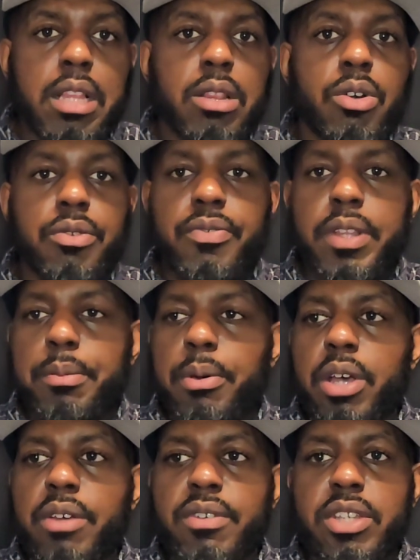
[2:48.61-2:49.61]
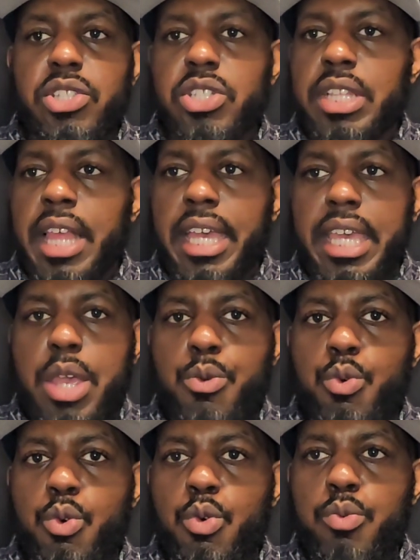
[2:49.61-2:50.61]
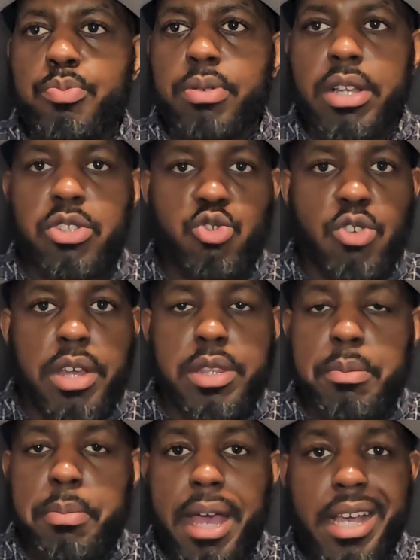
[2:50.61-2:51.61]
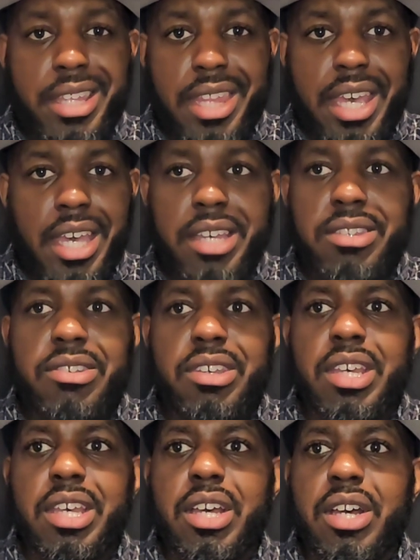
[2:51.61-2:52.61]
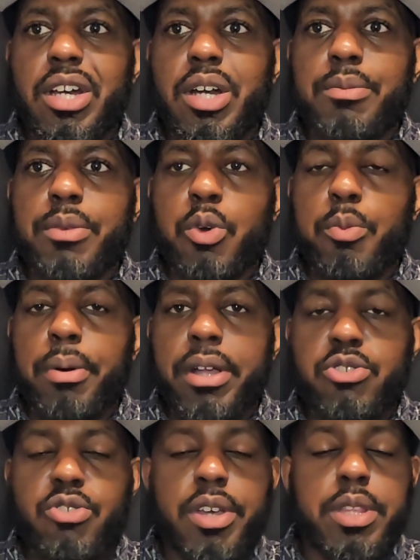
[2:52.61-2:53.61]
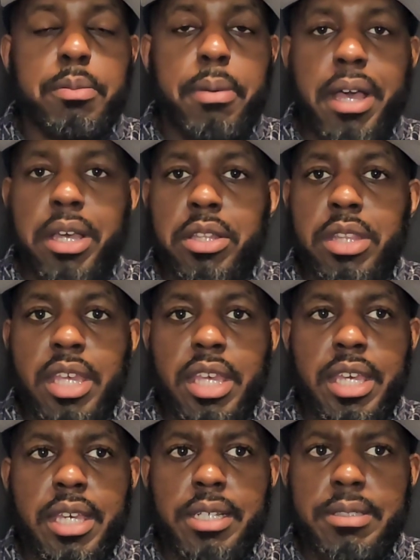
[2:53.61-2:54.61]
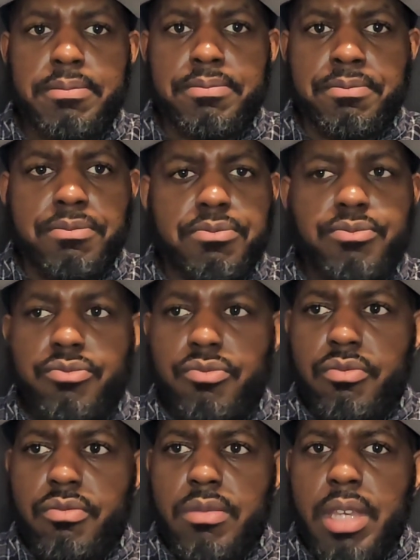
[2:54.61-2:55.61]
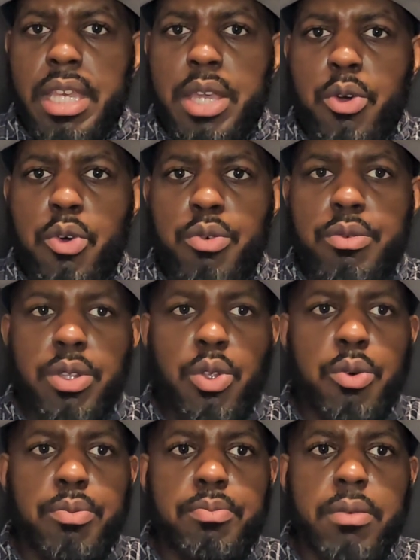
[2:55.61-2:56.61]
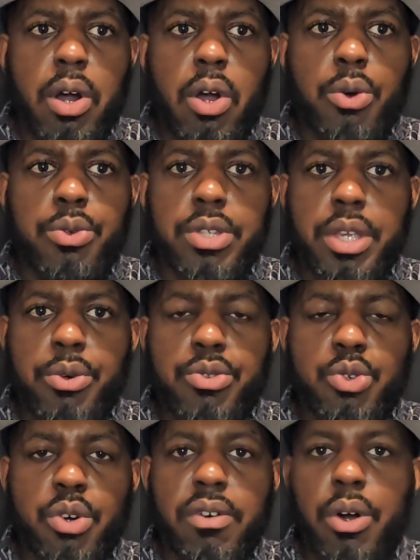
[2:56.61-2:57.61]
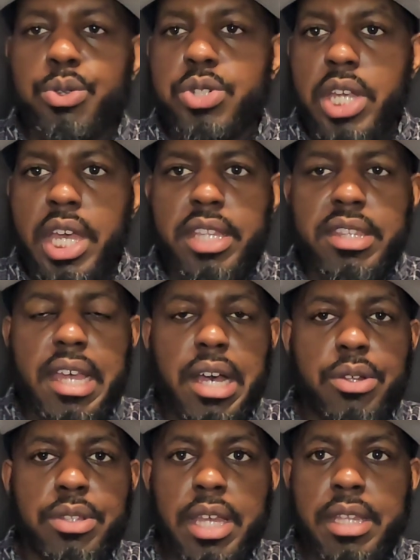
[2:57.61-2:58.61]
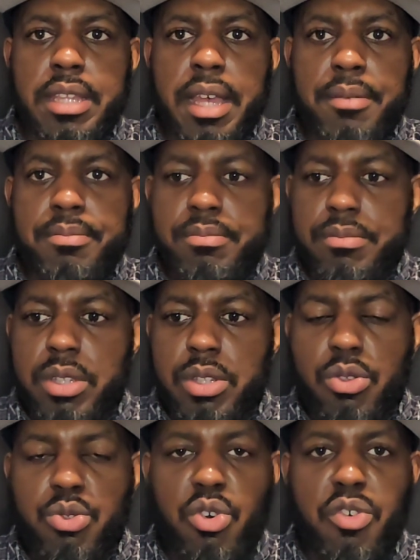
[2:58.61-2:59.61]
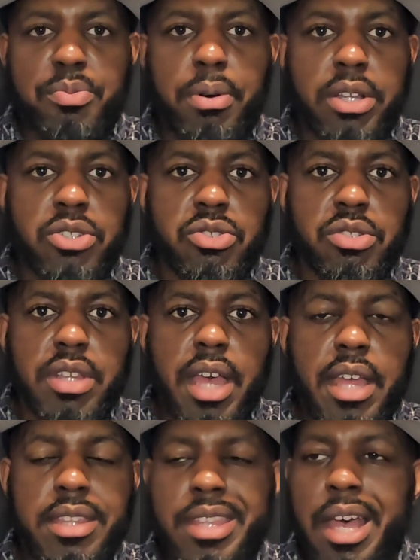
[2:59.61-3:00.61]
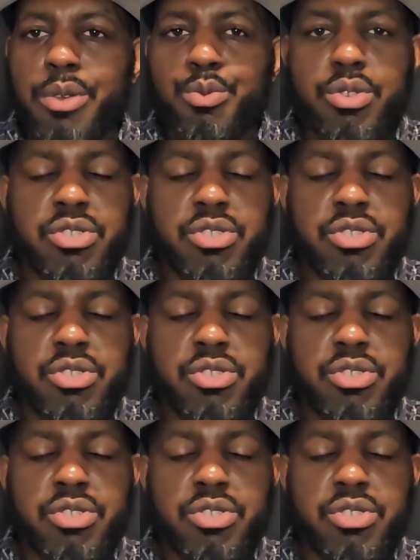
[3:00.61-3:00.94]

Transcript: Look, Filip Ergovic, like, he will punch around the back of the head, he'll punch around the back of the ear, he'll sort of hold your head down and you know, sort of punch downwards